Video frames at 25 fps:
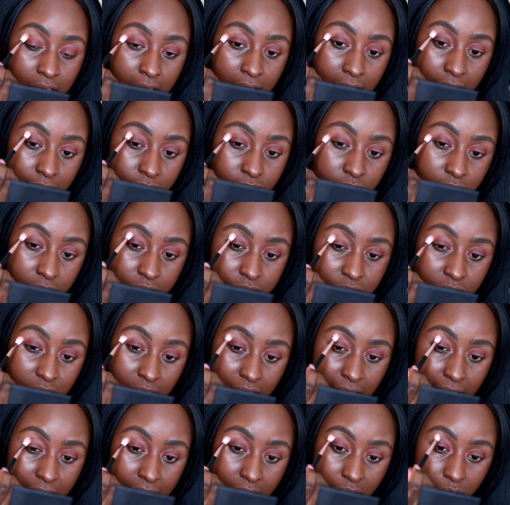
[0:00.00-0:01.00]
I've left the
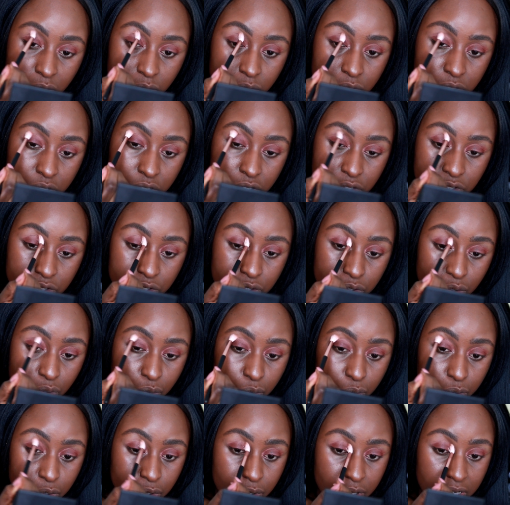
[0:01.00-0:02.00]
house,
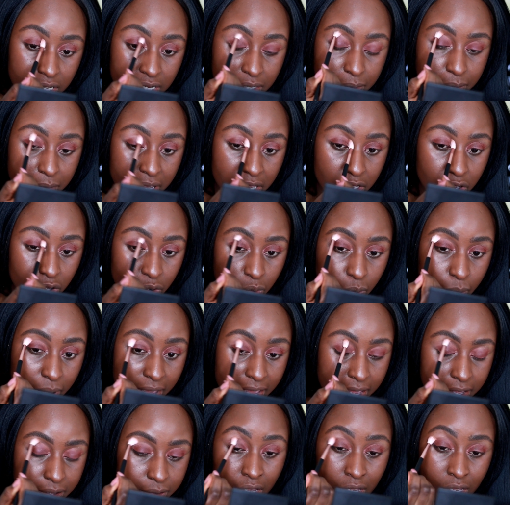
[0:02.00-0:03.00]
so you can make your
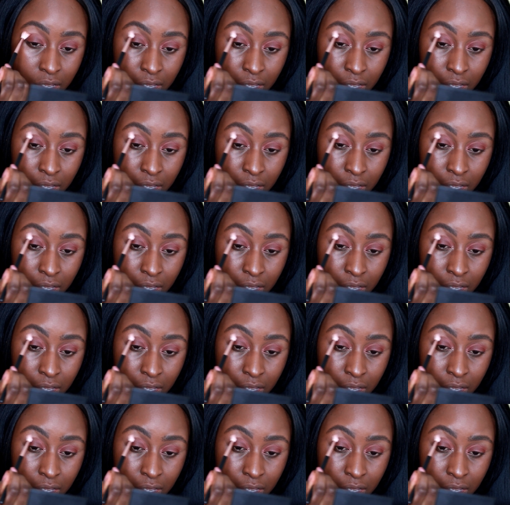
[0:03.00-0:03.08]
way.